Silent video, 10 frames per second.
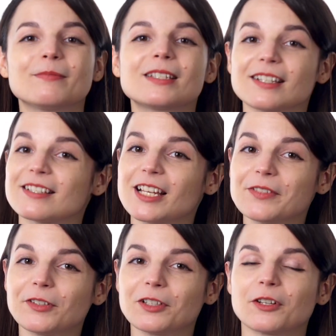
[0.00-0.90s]

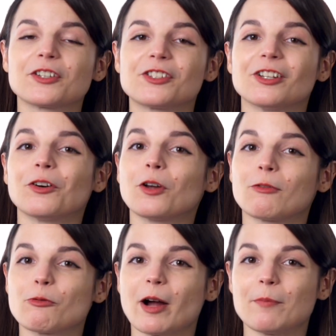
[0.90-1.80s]
Successful learners don't
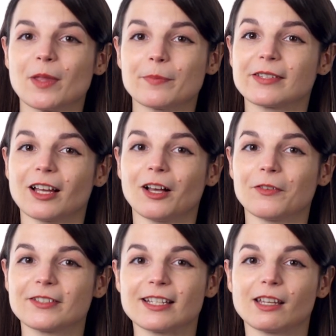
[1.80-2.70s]
overwhelm
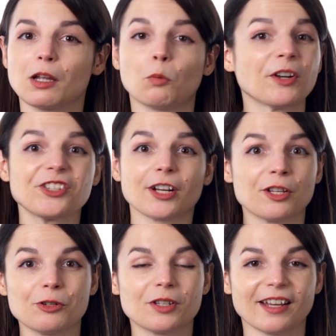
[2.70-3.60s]
themselves thinking, what should I
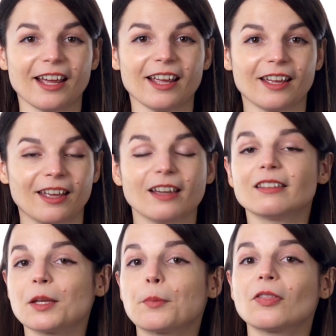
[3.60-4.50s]
do today?
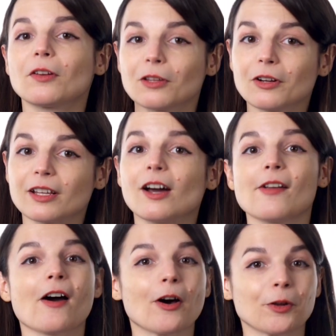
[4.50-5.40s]
They put their learning
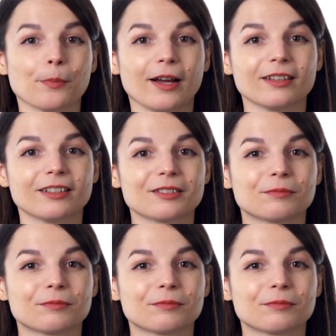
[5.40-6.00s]
on autopilot.